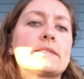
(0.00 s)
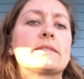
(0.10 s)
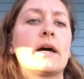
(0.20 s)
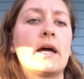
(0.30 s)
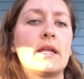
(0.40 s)

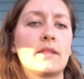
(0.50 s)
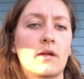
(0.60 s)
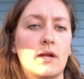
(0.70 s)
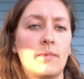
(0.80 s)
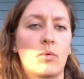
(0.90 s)
done. They're
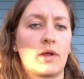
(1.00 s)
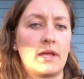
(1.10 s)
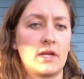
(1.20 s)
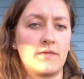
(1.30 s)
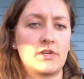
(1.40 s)
going to be working
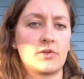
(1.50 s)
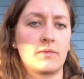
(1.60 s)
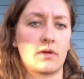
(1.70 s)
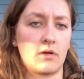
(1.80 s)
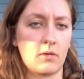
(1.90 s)
individually
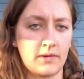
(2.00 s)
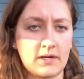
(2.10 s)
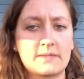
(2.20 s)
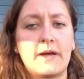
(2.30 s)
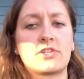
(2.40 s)
with a career
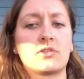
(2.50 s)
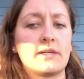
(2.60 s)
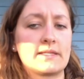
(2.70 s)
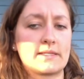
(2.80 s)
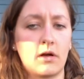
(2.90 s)

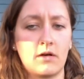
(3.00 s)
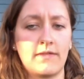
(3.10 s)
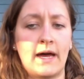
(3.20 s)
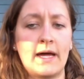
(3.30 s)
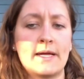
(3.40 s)
specialist, all of
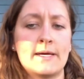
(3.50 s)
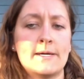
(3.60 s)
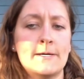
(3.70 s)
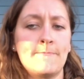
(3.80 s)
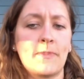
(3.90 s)
that.
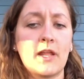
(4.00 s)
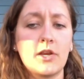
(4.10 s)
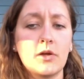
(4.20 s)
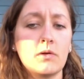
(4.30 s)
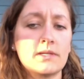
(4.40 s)
And a
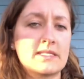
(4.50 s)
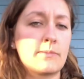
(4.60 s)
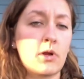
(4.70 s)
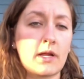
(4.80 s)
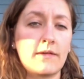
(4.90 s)
note on
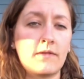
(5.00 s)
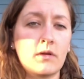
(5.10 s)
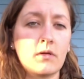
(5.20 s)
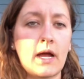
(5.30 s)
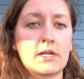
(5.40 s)
SMERC, if
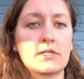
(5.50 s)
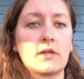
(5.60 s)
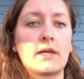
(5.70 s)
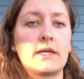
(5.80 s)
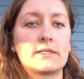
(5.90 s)
you're actually
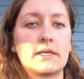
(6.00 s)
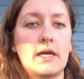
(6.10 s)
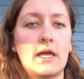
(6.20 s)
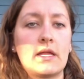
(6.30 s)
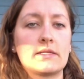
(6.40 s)
looking to
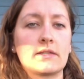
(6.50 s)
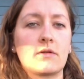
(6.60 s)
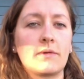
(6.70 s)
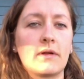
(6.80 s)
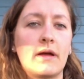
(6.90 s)
get into
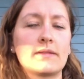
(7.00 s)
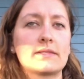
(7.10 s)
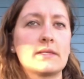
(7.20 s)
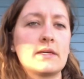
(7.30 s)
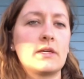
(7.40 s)
career
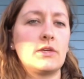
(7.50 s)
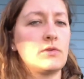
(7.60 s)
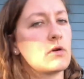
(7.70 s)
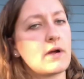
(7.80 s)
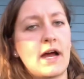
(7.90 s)
counseling, you
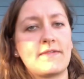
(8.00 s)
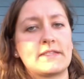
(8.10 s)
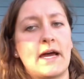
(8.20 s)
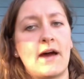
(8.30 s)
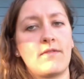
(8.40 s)
don't have to
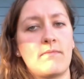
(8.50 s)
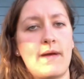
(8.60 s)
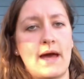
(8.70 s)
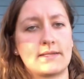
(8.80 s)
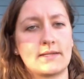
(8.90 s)
have a
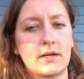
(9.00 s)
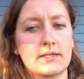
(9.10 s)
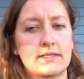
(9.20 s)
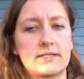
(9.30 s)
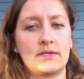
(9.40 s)

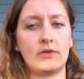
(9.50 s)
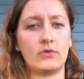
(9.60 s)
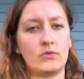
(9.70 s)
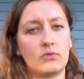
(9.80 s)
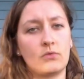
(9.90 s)
master's
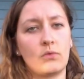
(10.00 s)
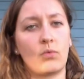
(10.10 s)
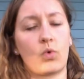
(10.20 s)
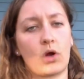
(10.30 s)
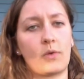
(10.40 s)
to
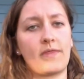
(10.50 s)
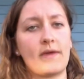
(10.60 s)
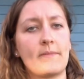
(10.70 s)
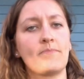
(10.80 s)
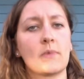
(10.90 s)
work with
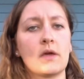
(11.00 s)
them